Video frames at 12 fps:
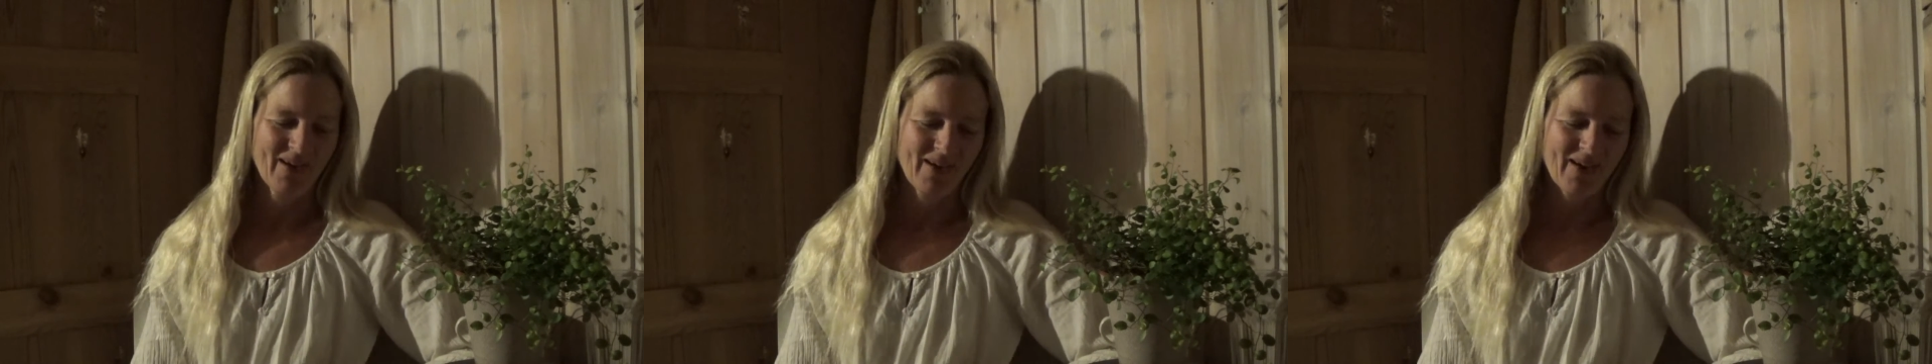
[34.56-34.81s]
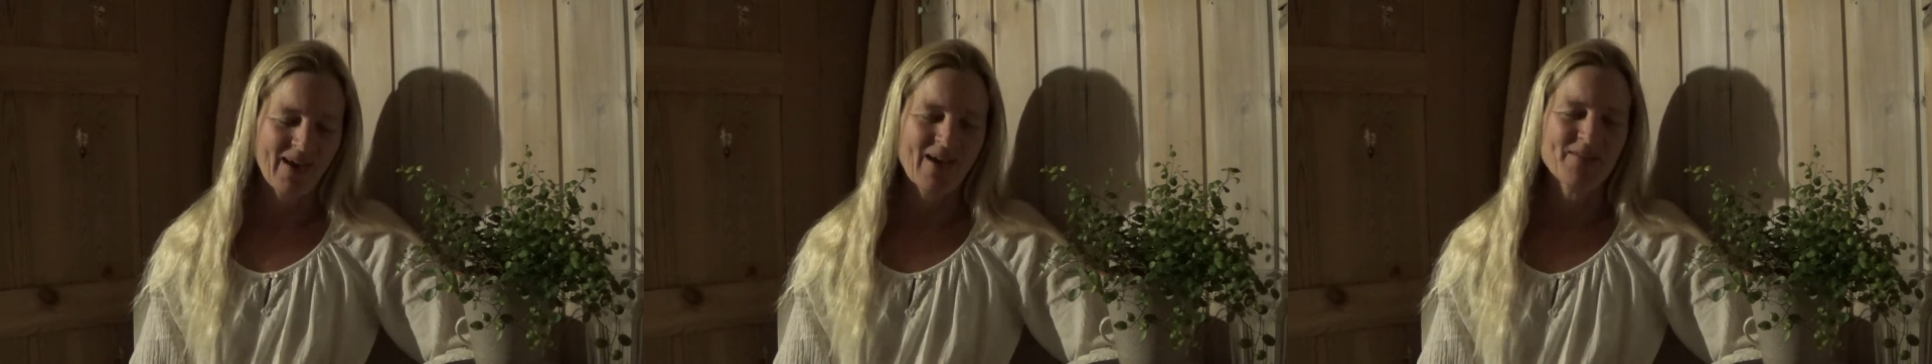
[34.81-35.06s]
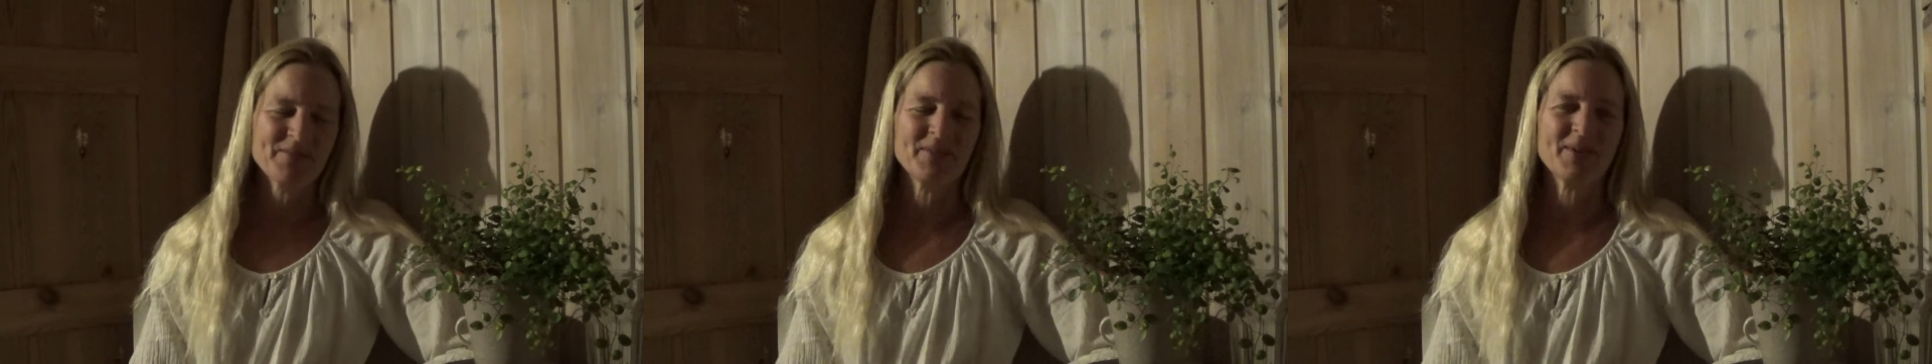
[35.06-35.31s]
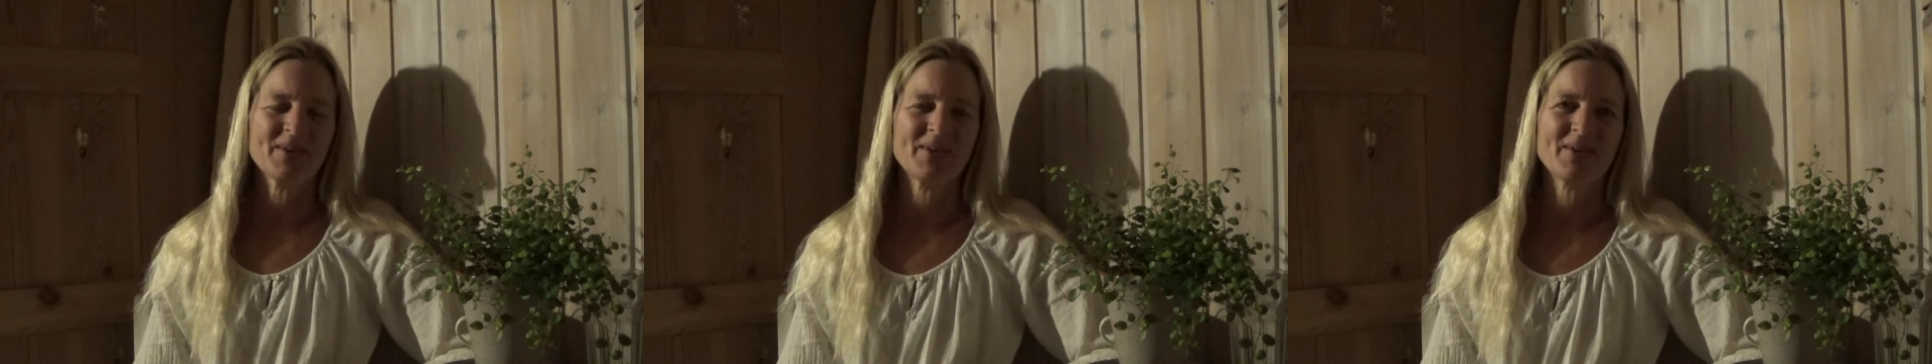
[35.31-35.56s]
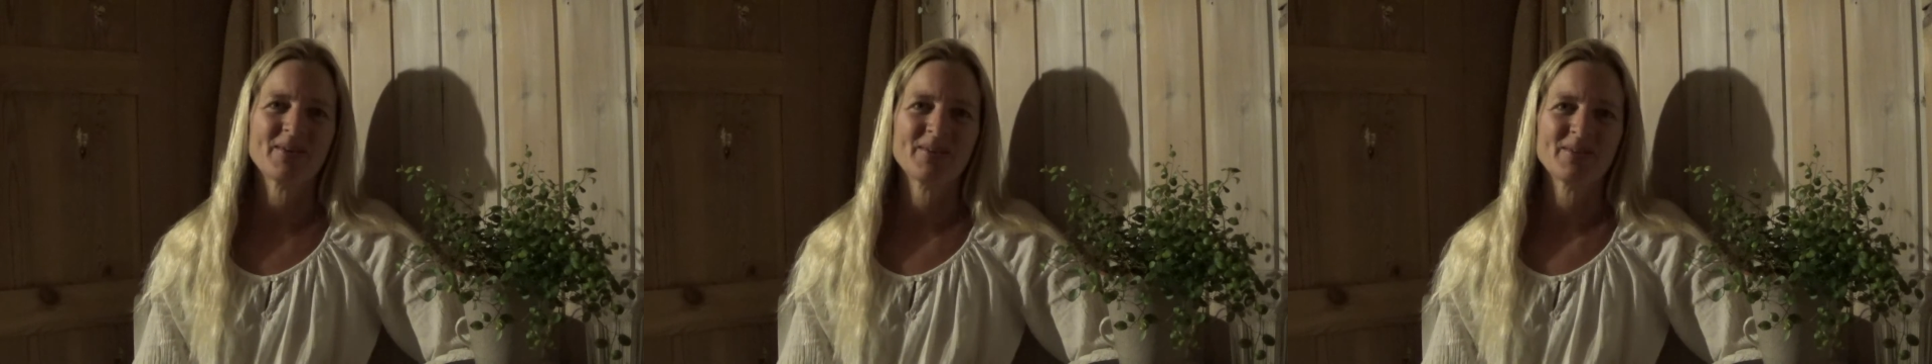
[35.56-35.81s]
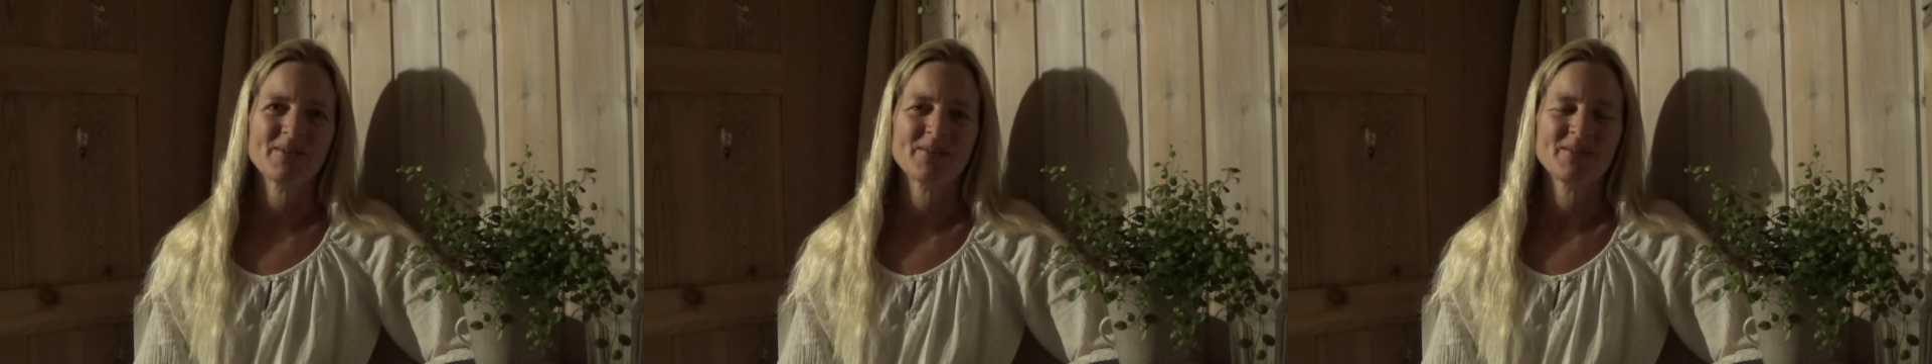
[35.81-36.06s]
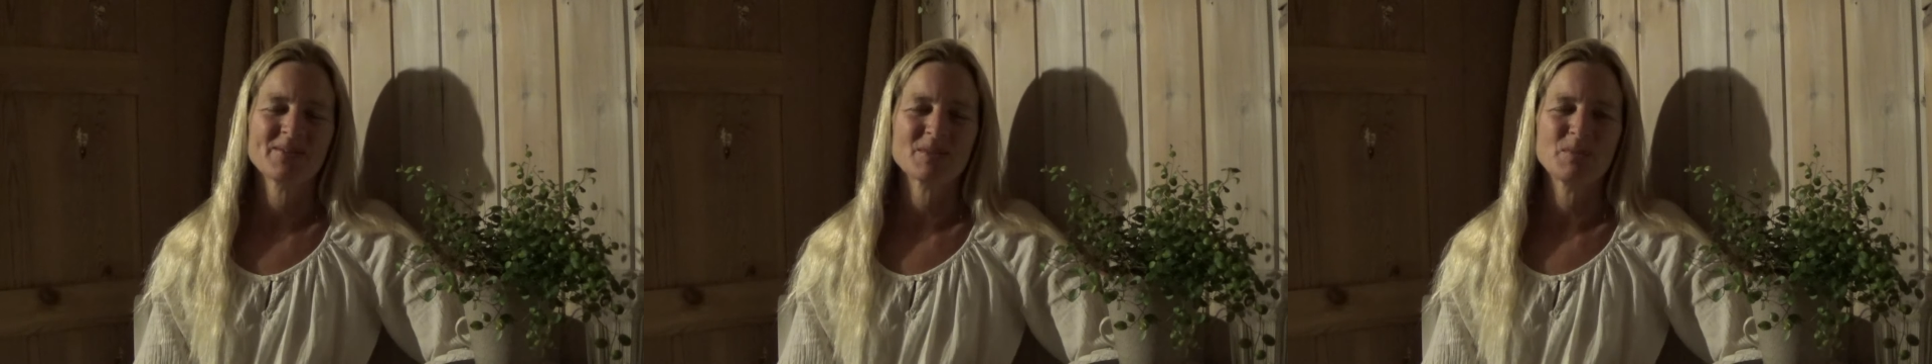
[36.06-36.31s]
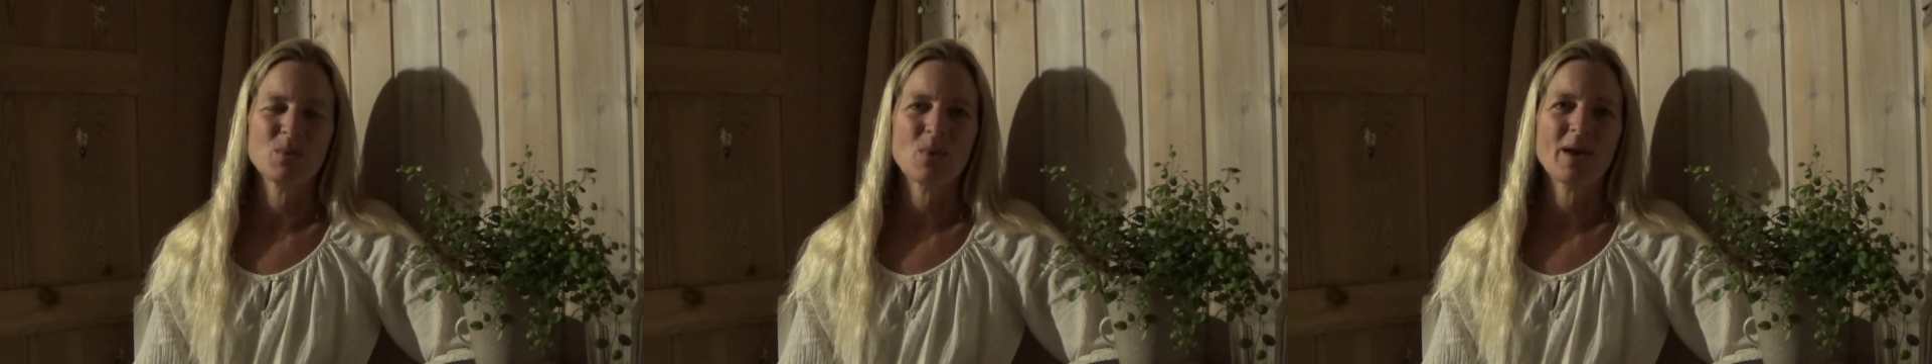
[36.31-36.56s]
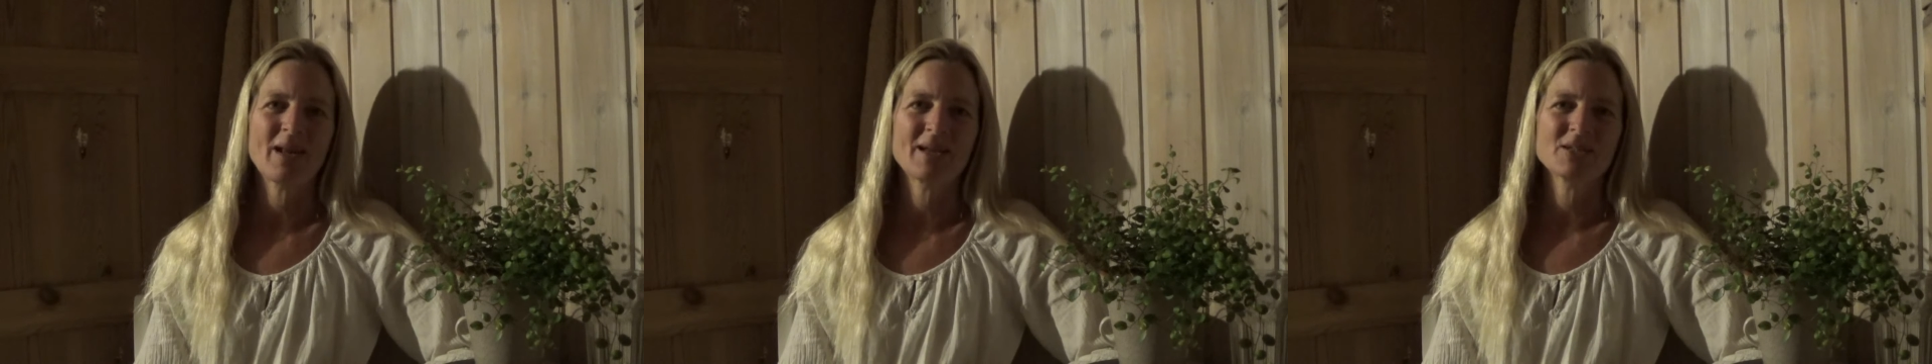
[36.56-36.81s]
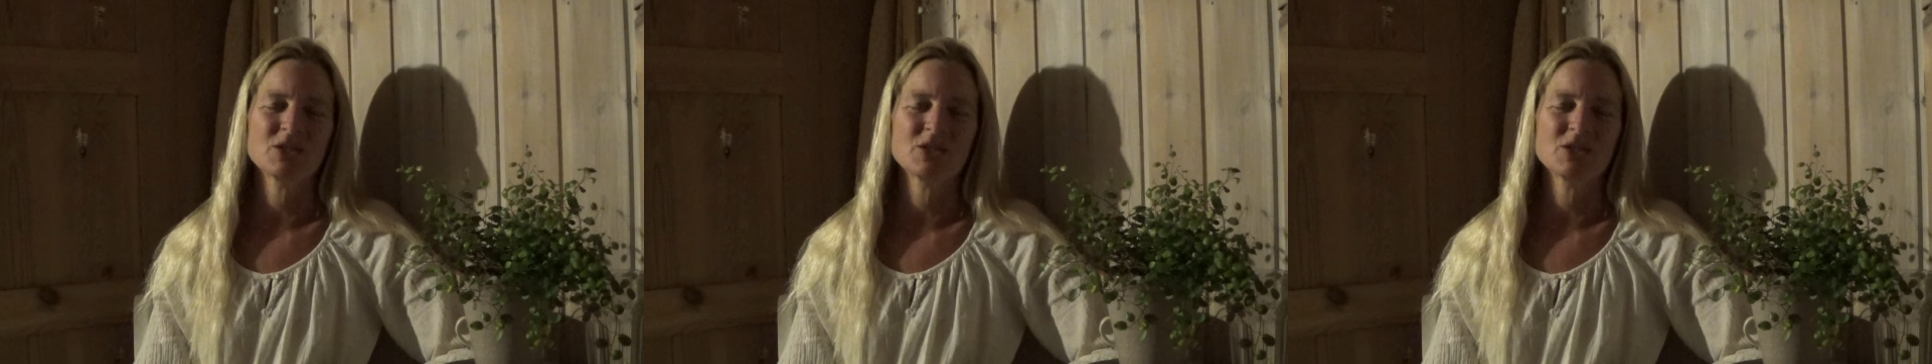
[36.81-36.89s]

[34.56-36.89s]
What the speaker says: I have some more I'd like